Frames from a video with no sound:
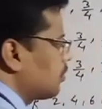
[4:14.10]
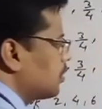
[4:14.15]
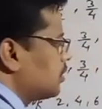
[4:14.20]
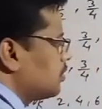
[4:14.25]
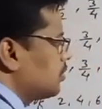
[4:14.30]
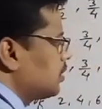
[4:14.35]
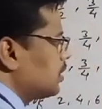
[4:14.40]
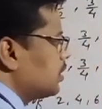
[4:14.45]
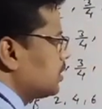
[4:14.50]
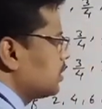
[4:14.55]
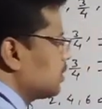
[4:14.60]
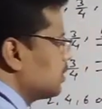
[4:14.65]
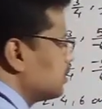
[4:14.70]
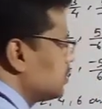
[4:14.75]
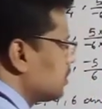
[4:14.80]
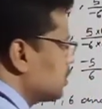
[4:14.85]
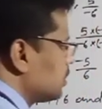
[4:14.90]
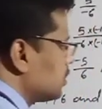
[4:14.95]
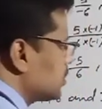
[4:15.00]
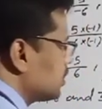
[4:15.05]
what you get here?
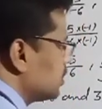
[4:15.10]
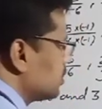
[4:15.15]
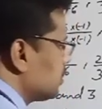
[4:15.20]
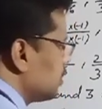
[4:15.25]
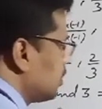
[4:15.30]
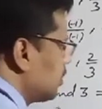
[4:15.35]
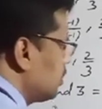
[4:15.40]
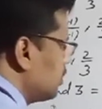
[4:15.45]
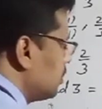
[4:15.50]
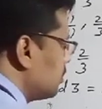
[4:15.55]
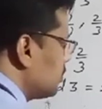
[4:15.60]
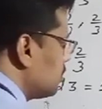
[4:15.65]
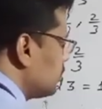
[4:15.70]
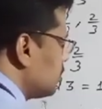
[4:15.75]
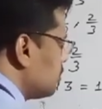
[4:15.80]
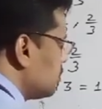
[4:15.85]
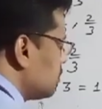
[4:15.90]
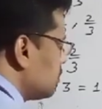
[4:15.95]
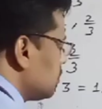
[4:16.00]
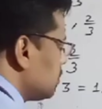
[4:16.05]
3 3 is
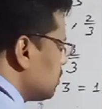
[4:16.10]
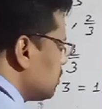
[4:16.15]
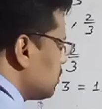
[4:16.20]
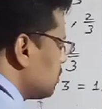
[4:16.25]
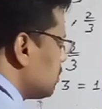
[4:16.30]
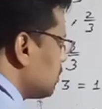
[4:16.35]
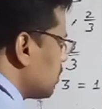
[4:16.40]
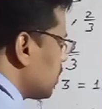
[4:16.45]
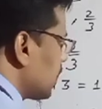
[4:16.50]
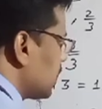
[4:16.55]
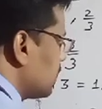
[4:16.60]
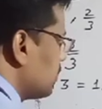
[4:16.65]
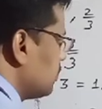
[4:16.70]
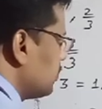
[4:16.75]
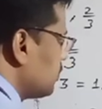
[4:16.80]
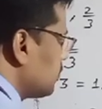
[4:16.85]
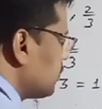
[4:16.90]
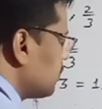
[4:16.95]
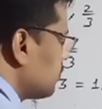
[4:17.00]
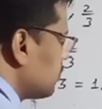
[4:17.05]
9.
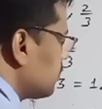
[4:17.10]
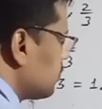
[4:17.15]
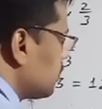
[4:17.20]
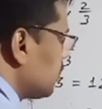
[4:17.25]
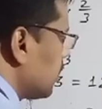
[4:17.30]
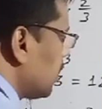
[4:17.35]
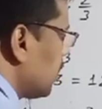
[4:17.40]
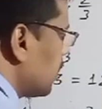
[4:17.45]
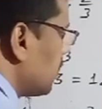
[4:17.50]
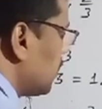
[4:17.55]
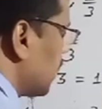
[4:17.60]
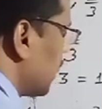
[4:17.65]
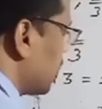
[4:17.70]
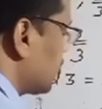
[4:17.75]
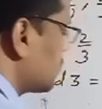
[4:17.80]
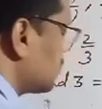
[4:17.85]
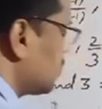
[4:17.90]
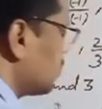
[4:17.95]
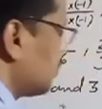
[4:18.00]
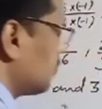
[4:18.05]
And
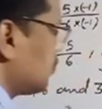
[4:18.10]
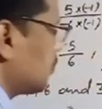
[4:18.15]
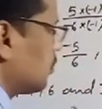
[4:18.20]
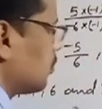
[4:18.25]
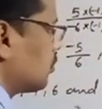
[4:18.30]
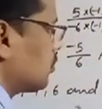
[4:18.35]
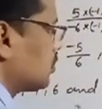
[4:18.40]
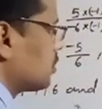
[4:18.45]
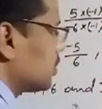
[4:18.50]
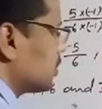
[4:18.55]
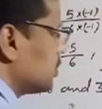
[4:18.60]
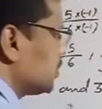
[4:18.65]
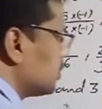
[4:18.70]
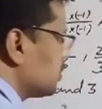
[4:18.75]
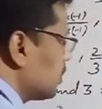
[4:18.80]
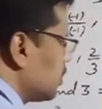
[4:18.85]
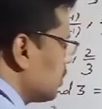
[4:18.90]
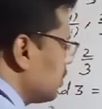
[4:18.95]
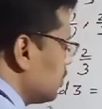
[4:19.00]
next 4 3 is